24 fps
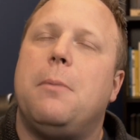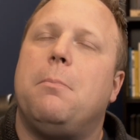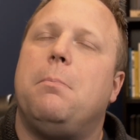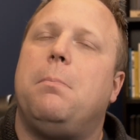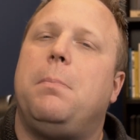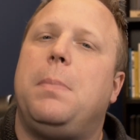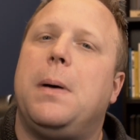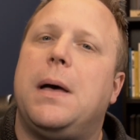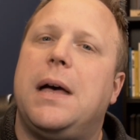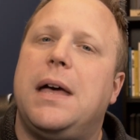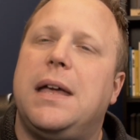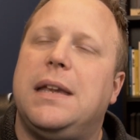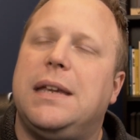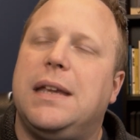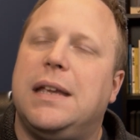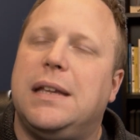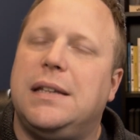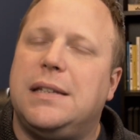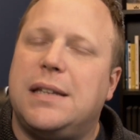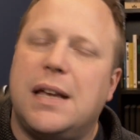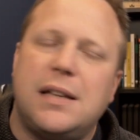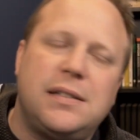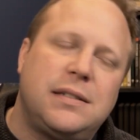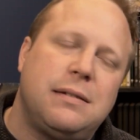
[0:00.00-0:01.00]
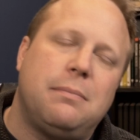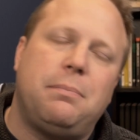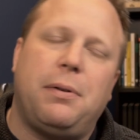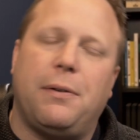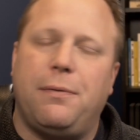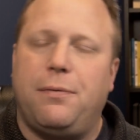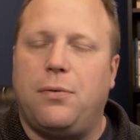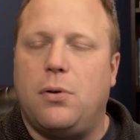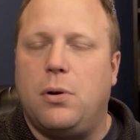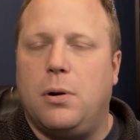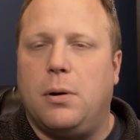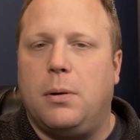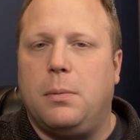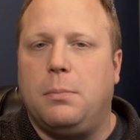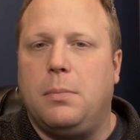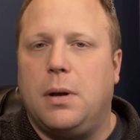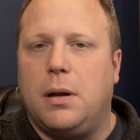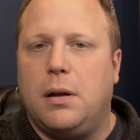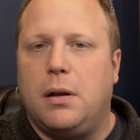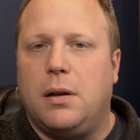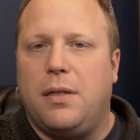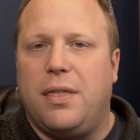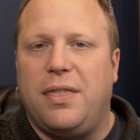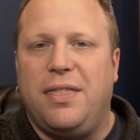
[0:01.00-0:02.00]
but it doesn't
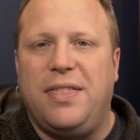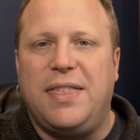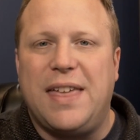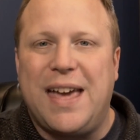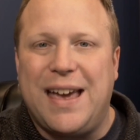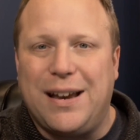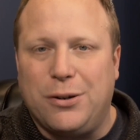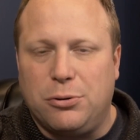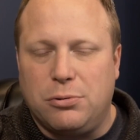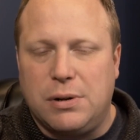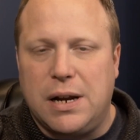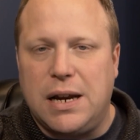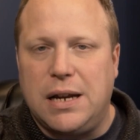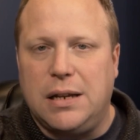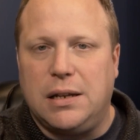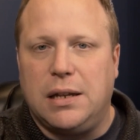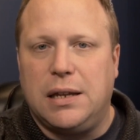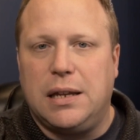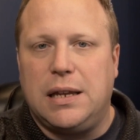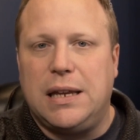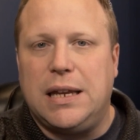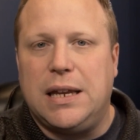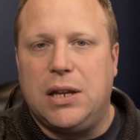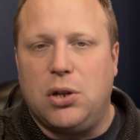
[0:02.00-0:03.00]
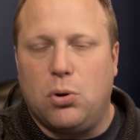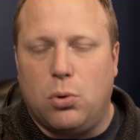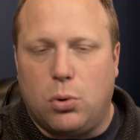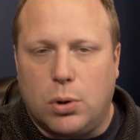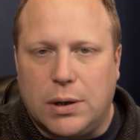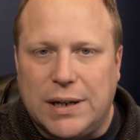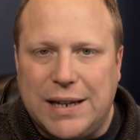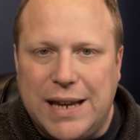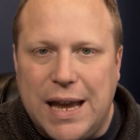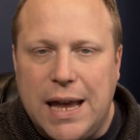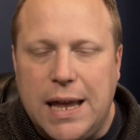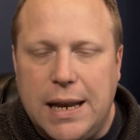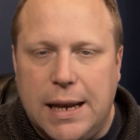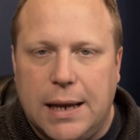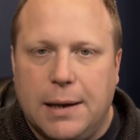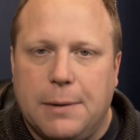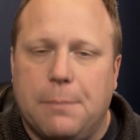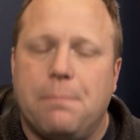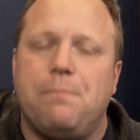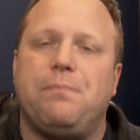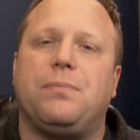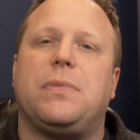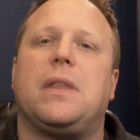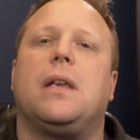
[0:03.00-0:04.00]
perform that great in organic.
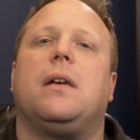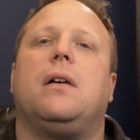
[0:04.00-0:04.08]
